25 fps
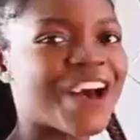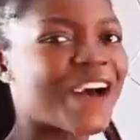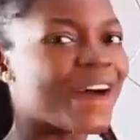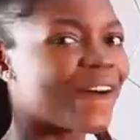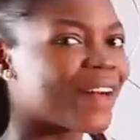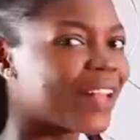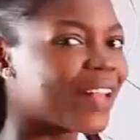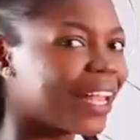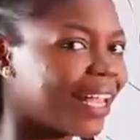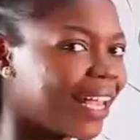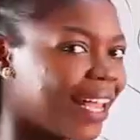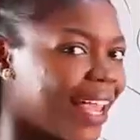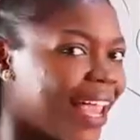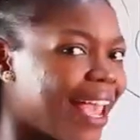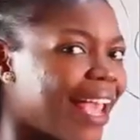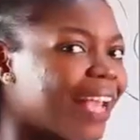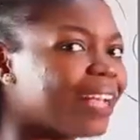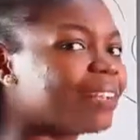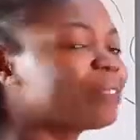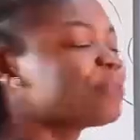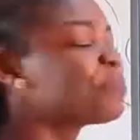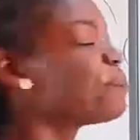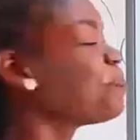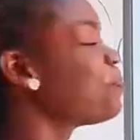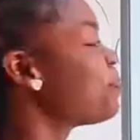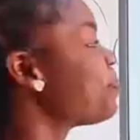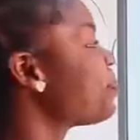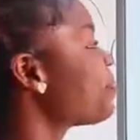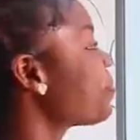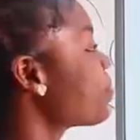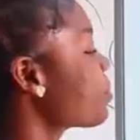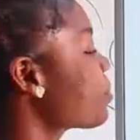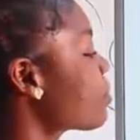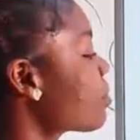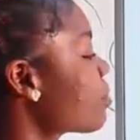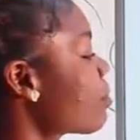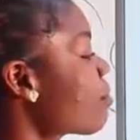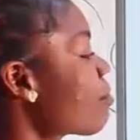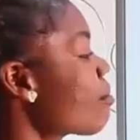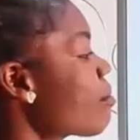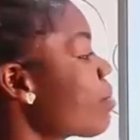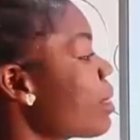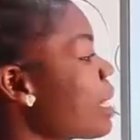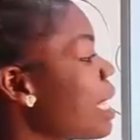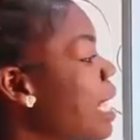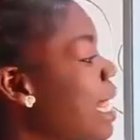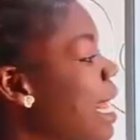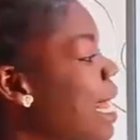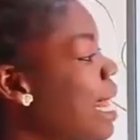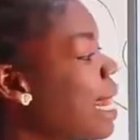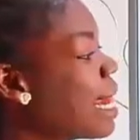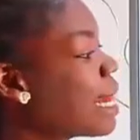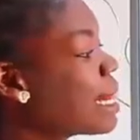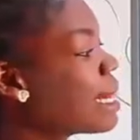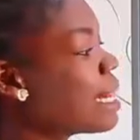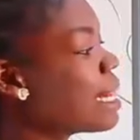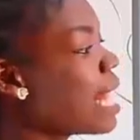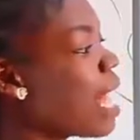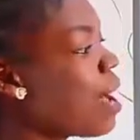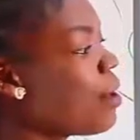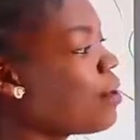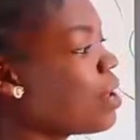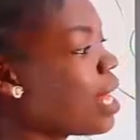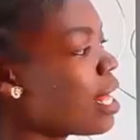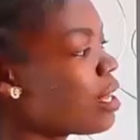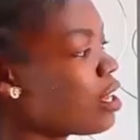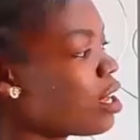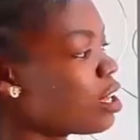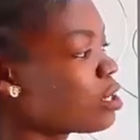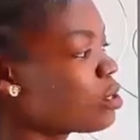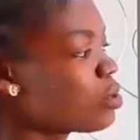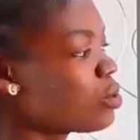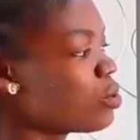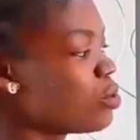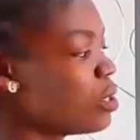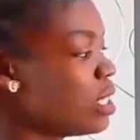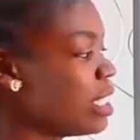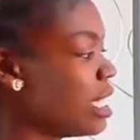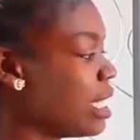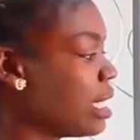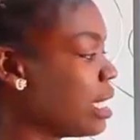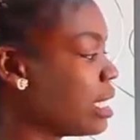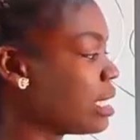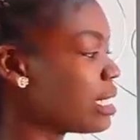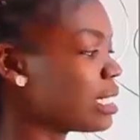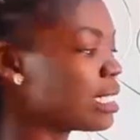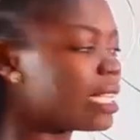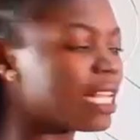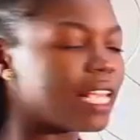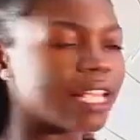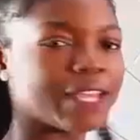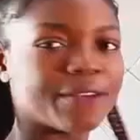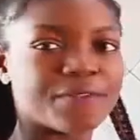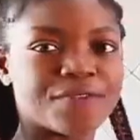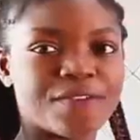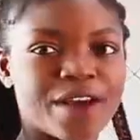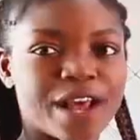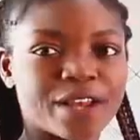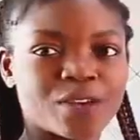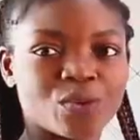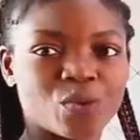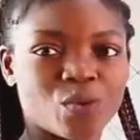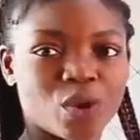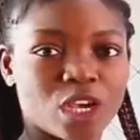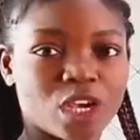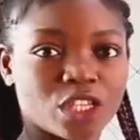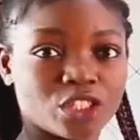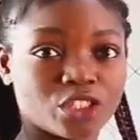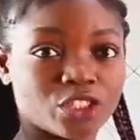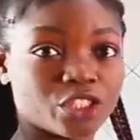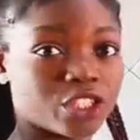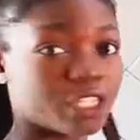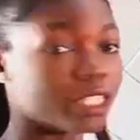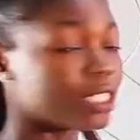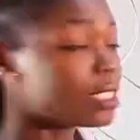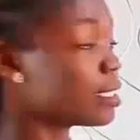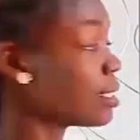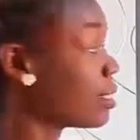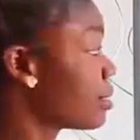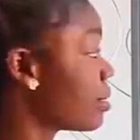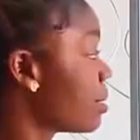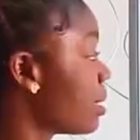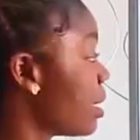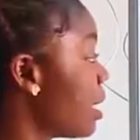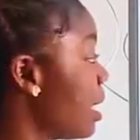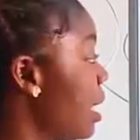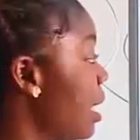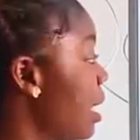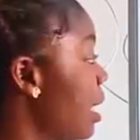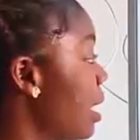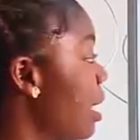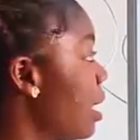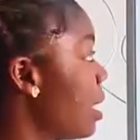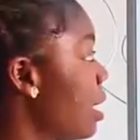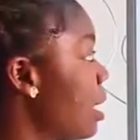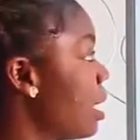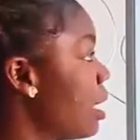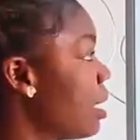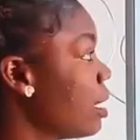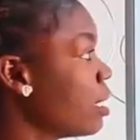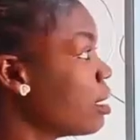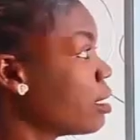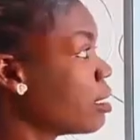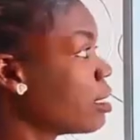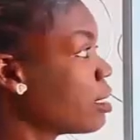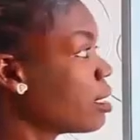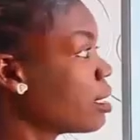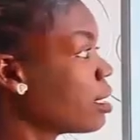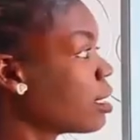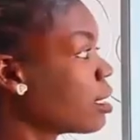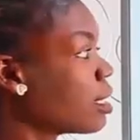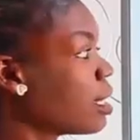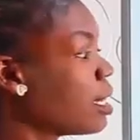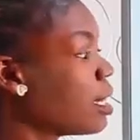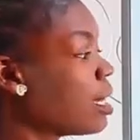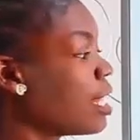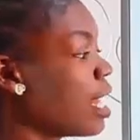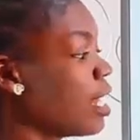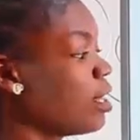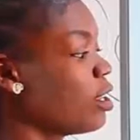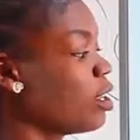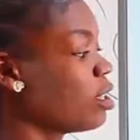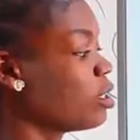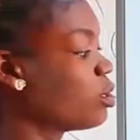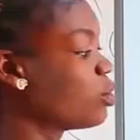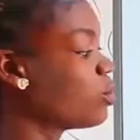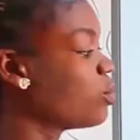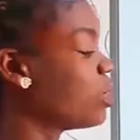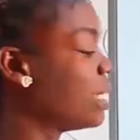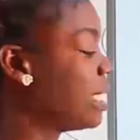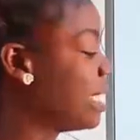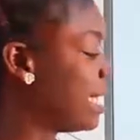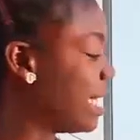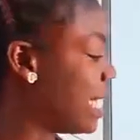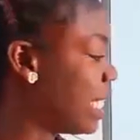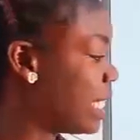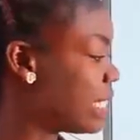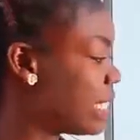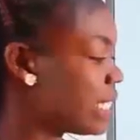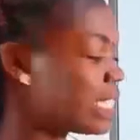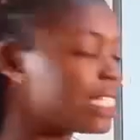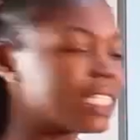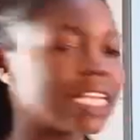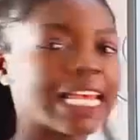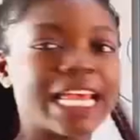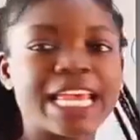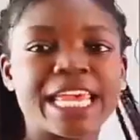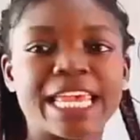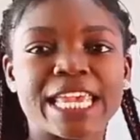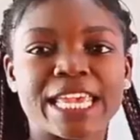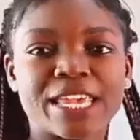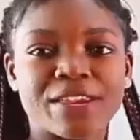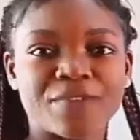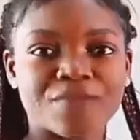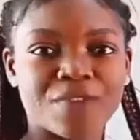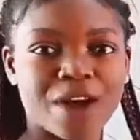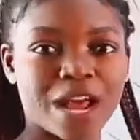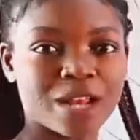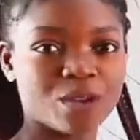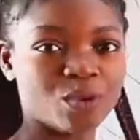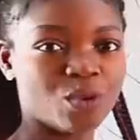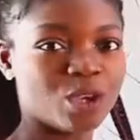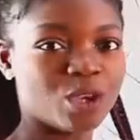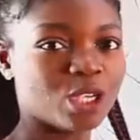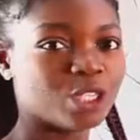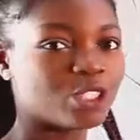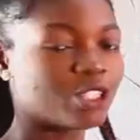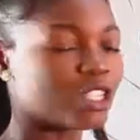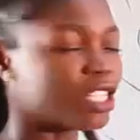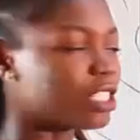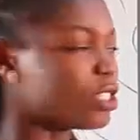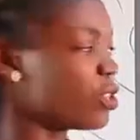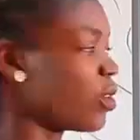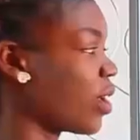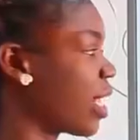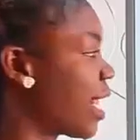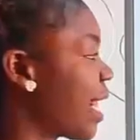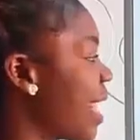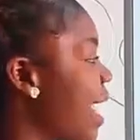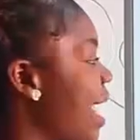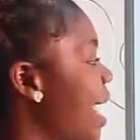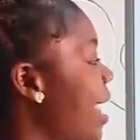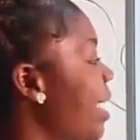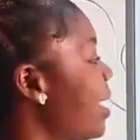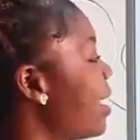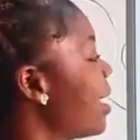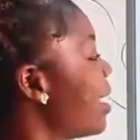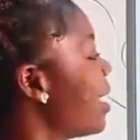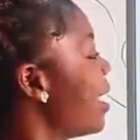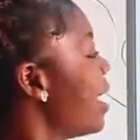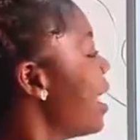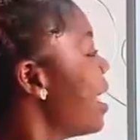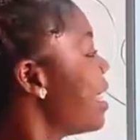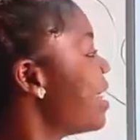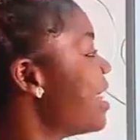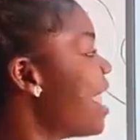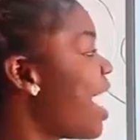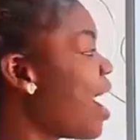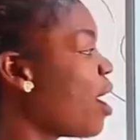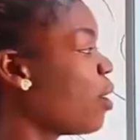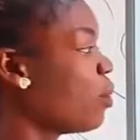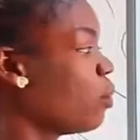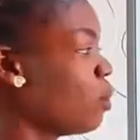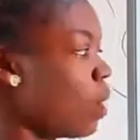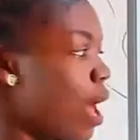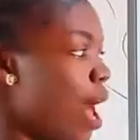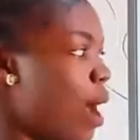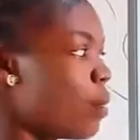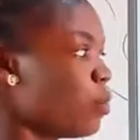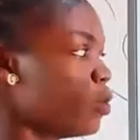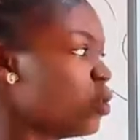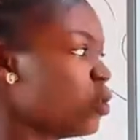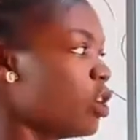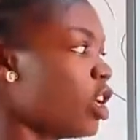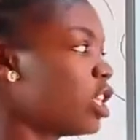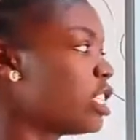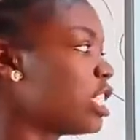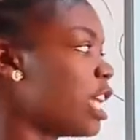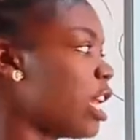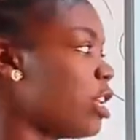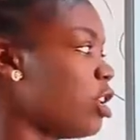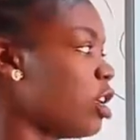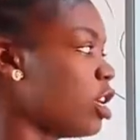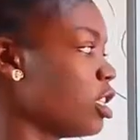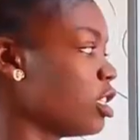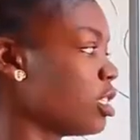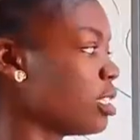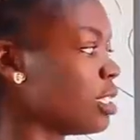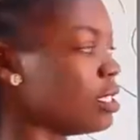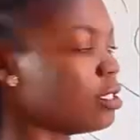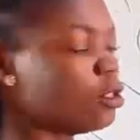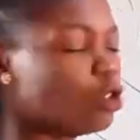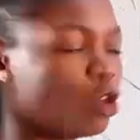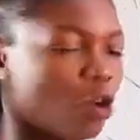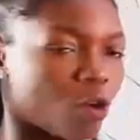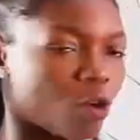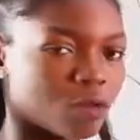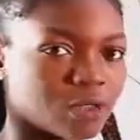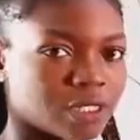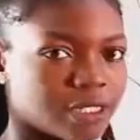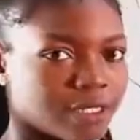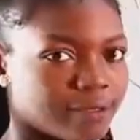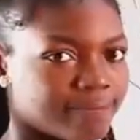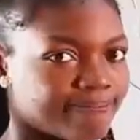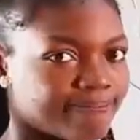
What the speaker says: Okay? Now let us do these evaluations. Let us do these evaluations, okay? Now, I will not tell us the notes.